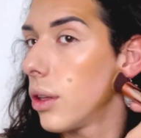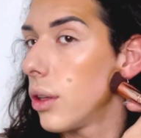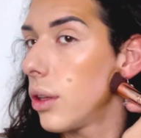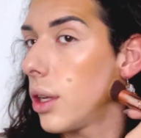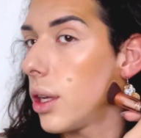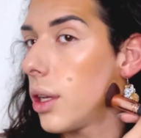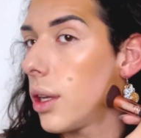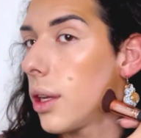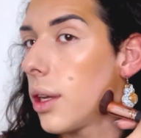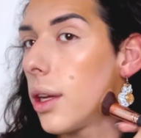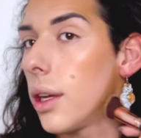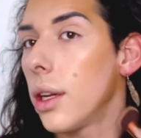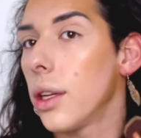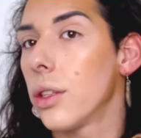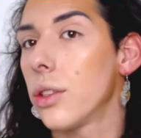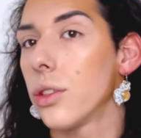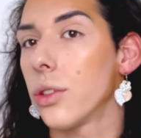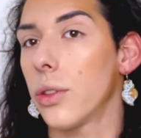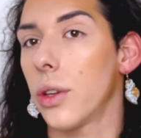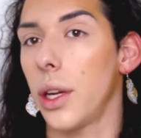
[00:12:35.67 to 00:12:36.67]
that
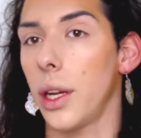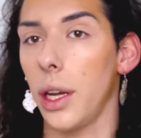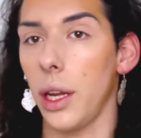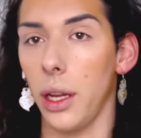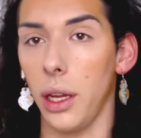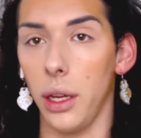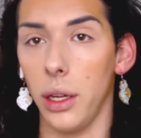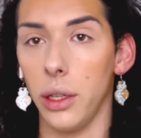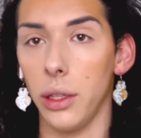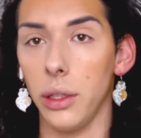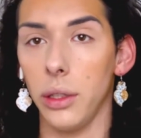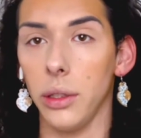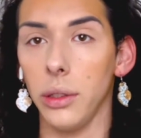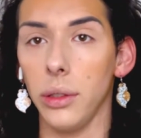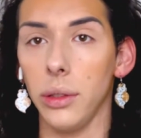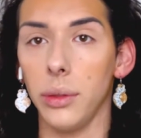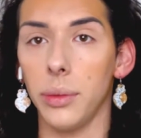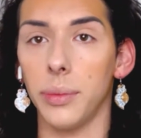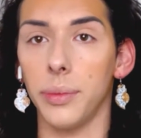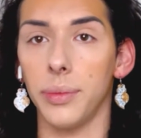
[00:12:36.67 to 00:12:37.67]
edge right here,
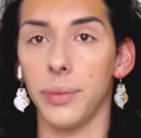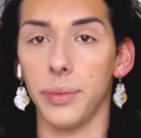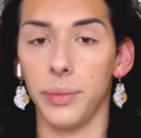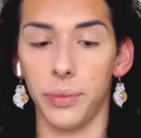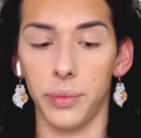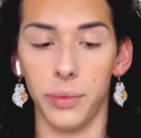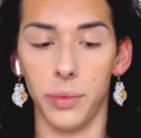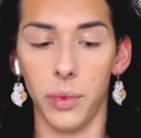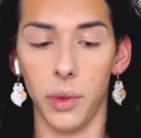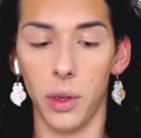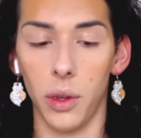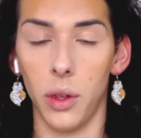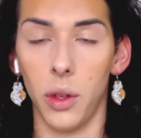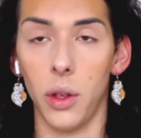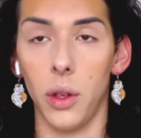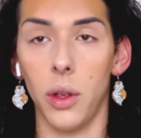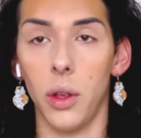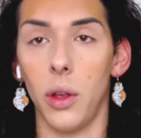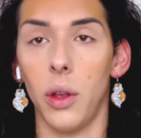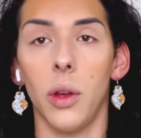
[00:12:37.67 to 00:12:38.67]

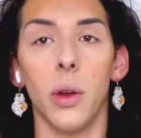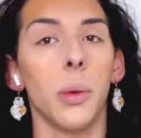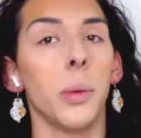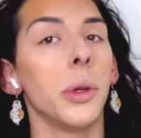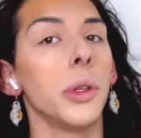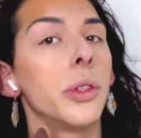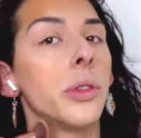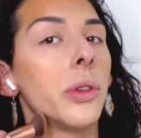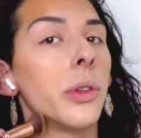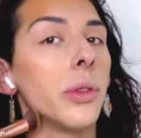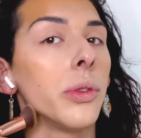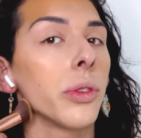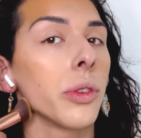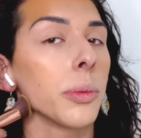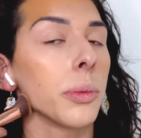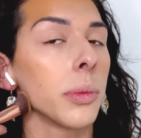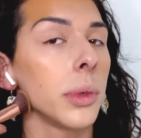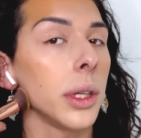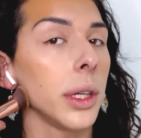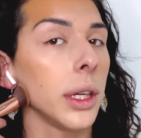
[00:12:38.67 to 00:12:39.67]
which will, for
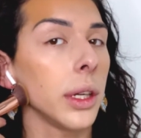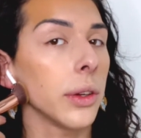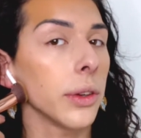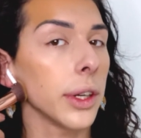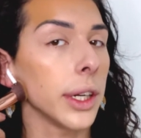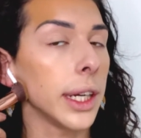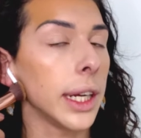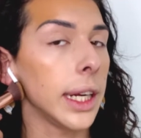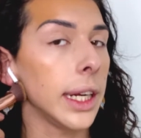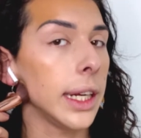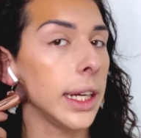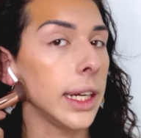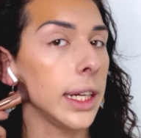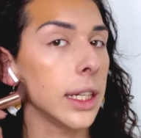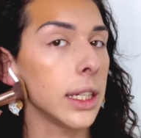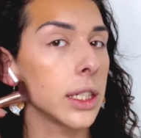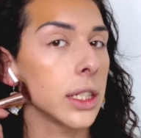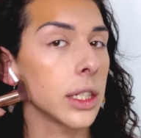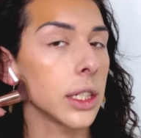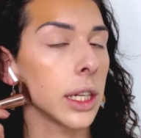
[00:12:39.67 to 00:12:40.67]
me,
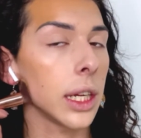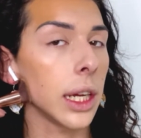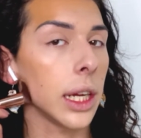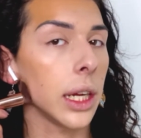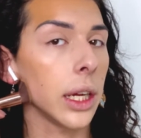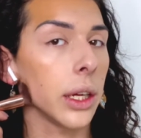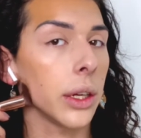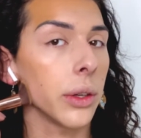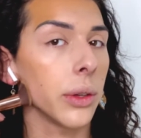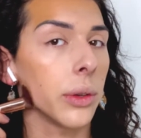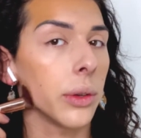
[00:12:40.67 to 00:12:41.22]
create a